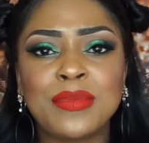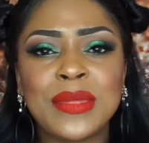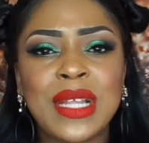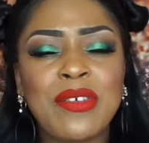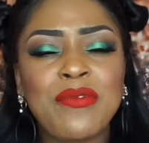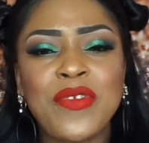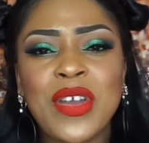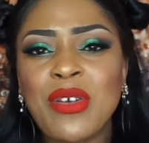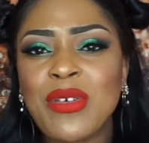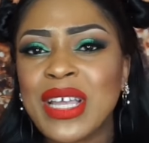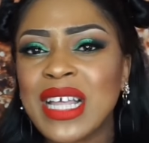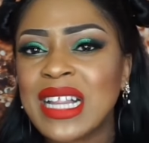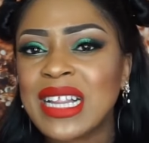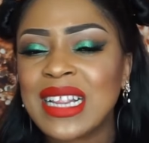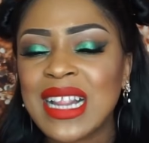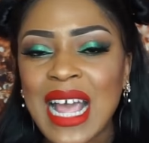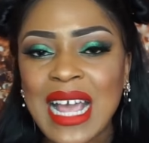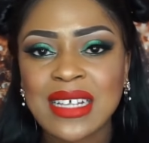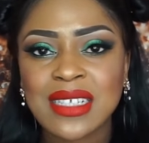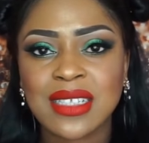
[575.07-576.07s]
very
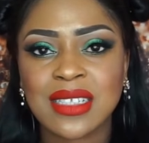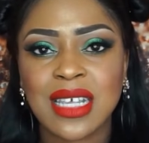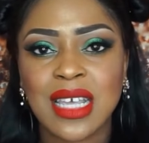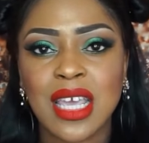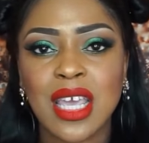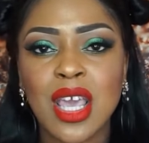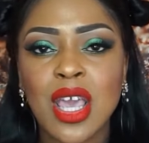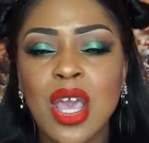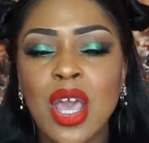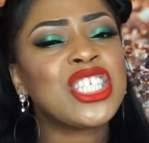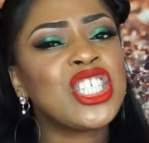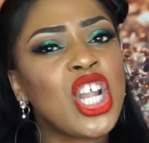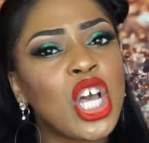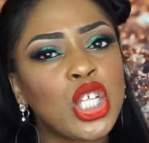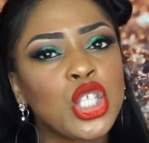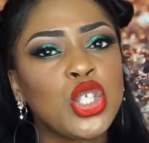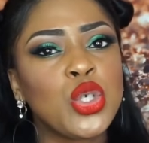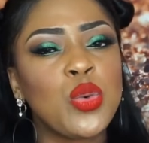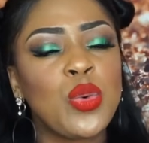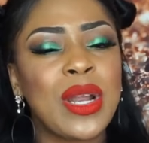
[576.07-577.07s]
classy. It's
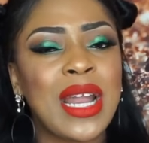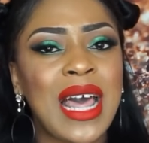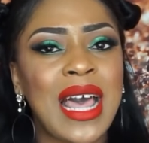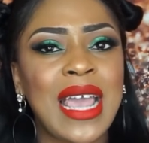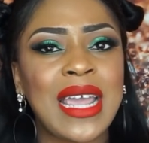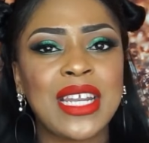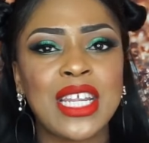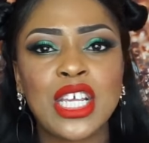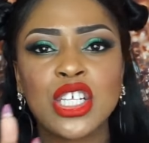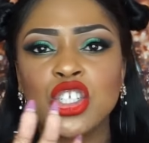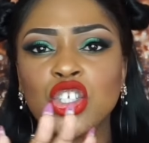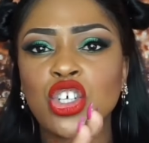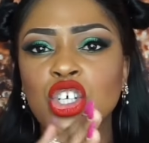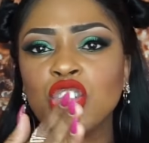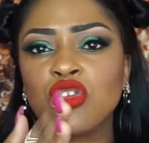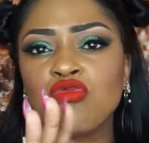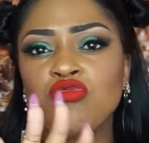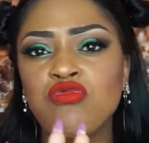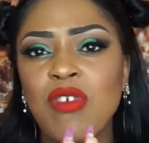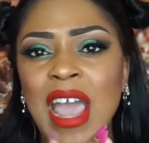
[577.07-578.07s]
not too light, it's
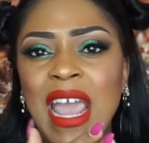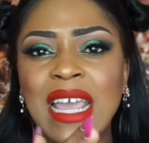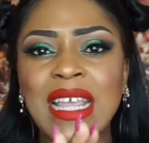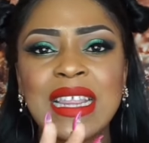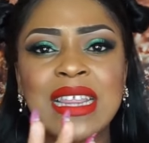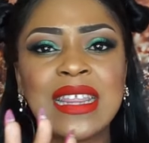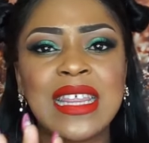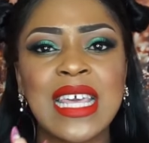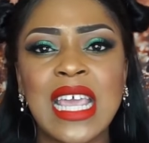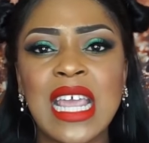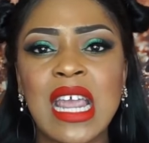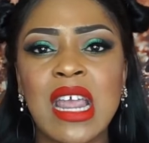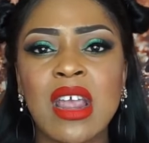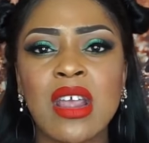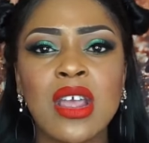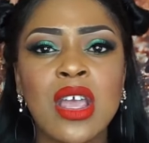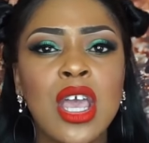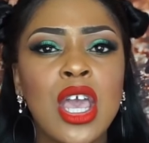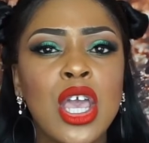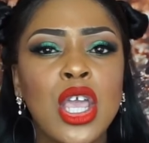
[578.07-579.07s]
just right
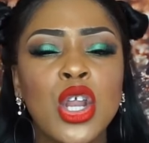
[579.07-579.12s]
there,